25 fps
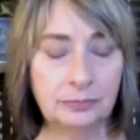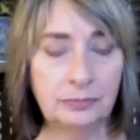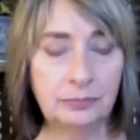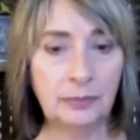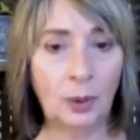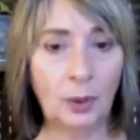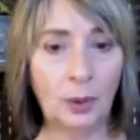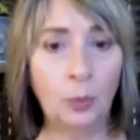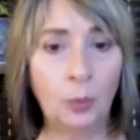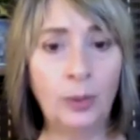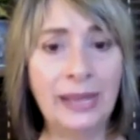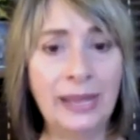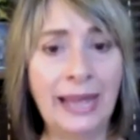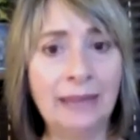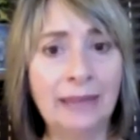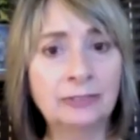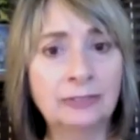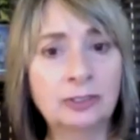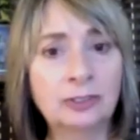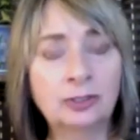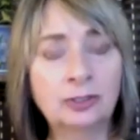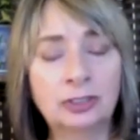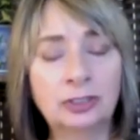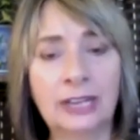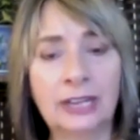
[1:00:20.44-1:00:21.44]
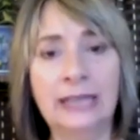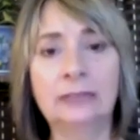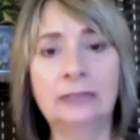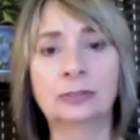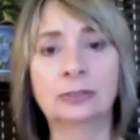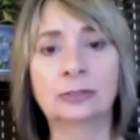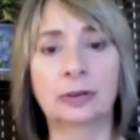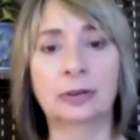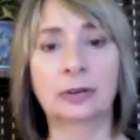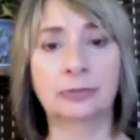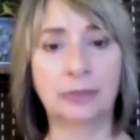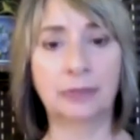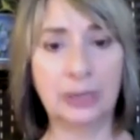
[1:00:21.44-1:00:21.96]
We have to change
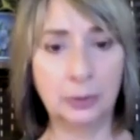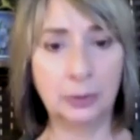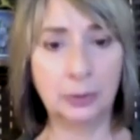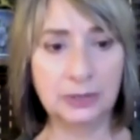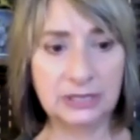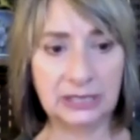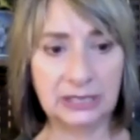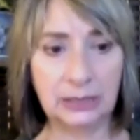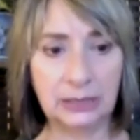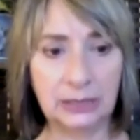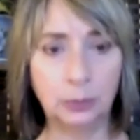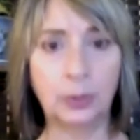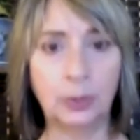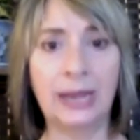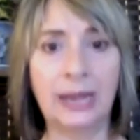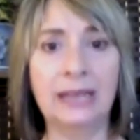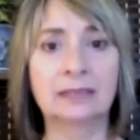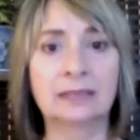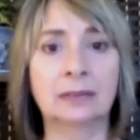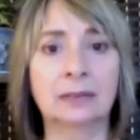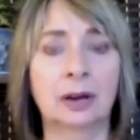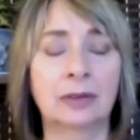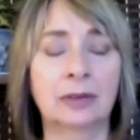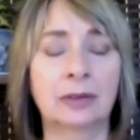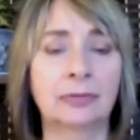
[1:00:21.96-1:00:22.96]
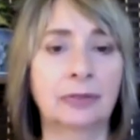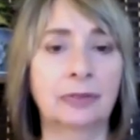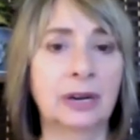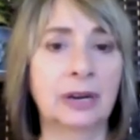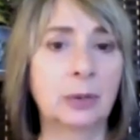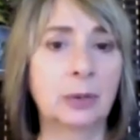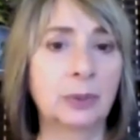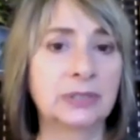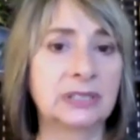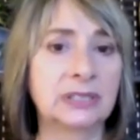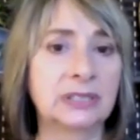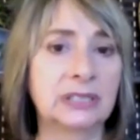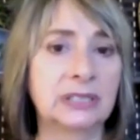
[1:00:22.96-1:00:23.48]
our frequency, raise our
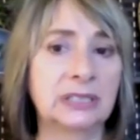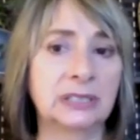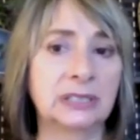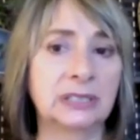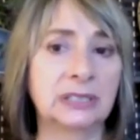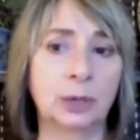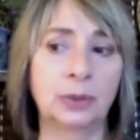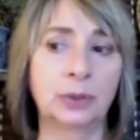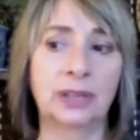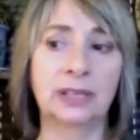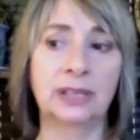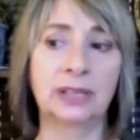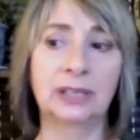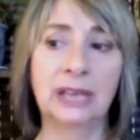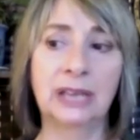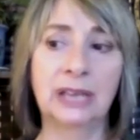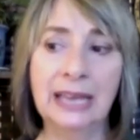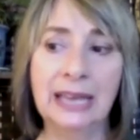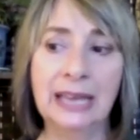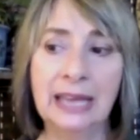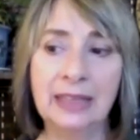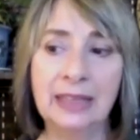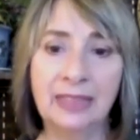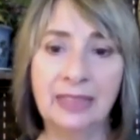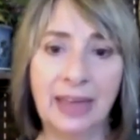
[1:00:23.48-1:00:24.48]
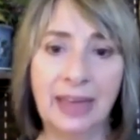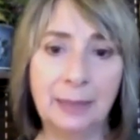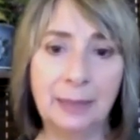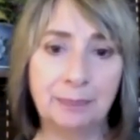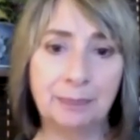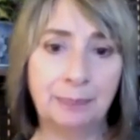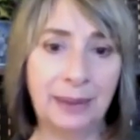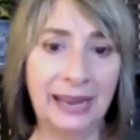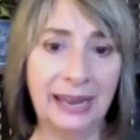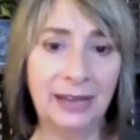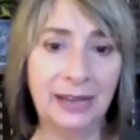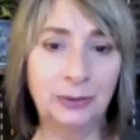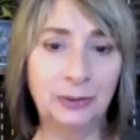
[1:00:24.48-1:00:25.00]
frequency so that that
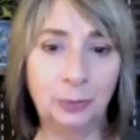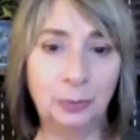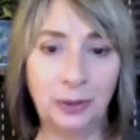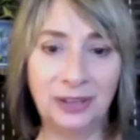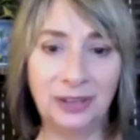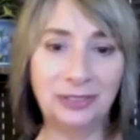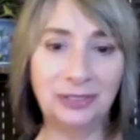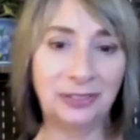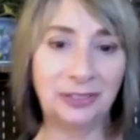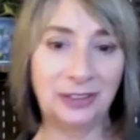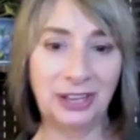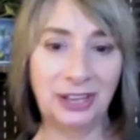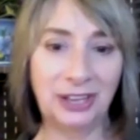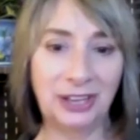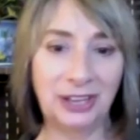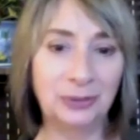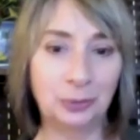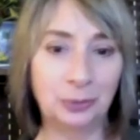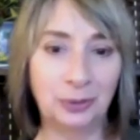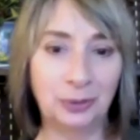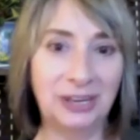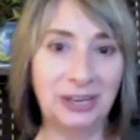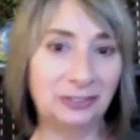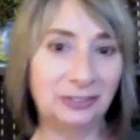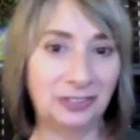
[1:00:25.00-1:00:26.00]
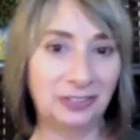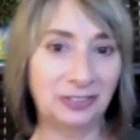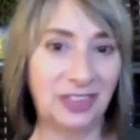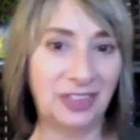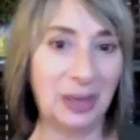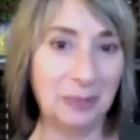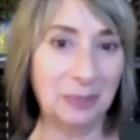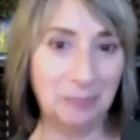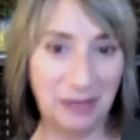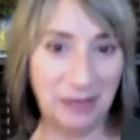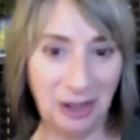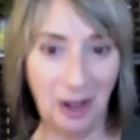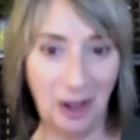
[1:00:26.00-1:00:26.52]
bandwidth can reach
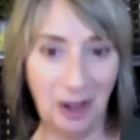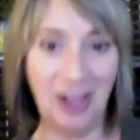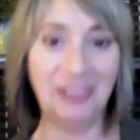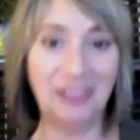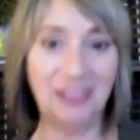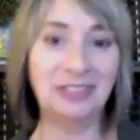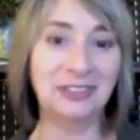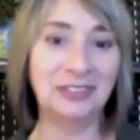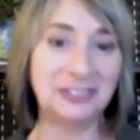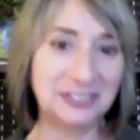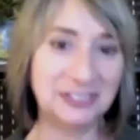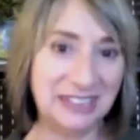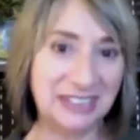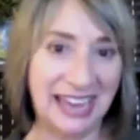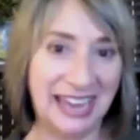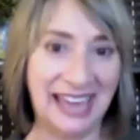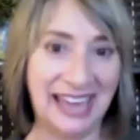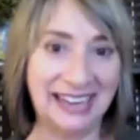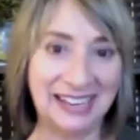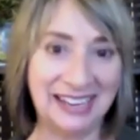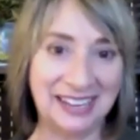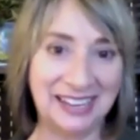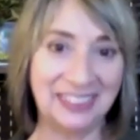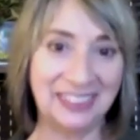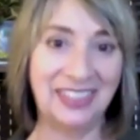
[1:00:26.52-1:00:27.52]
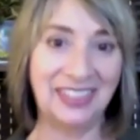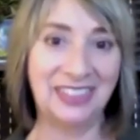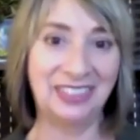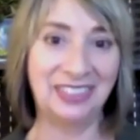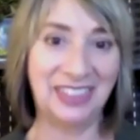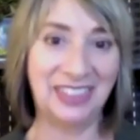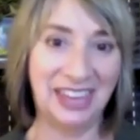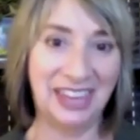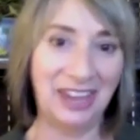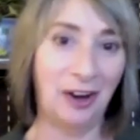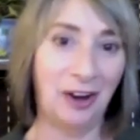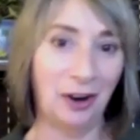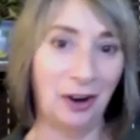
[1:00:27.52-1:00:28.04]
them beyond the static that
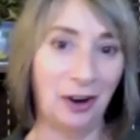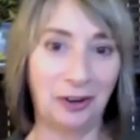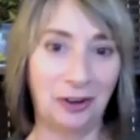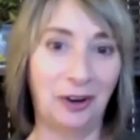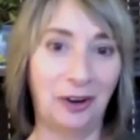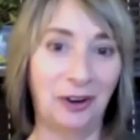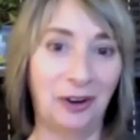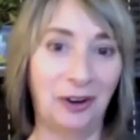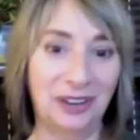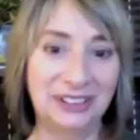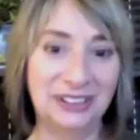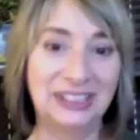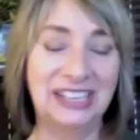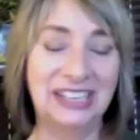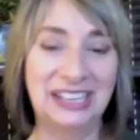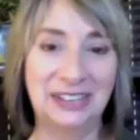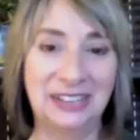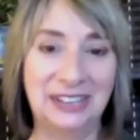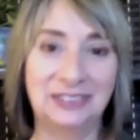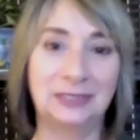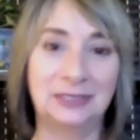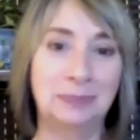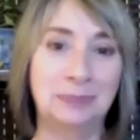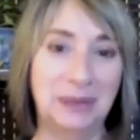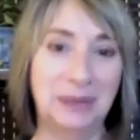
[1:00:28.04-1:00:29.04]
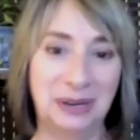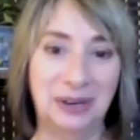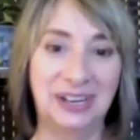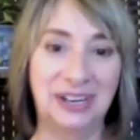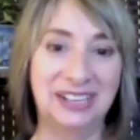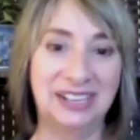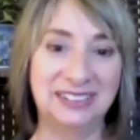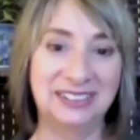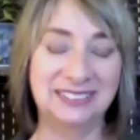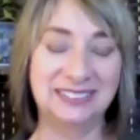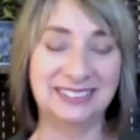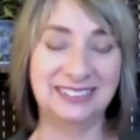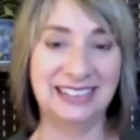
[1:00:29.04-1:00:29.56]
they are currently
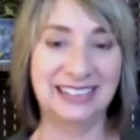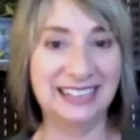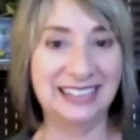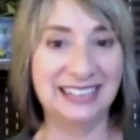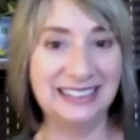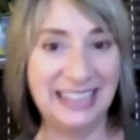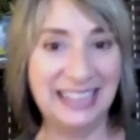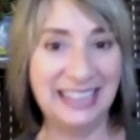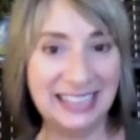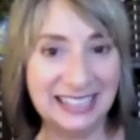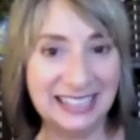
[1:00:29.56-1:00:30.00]
experiencing, and they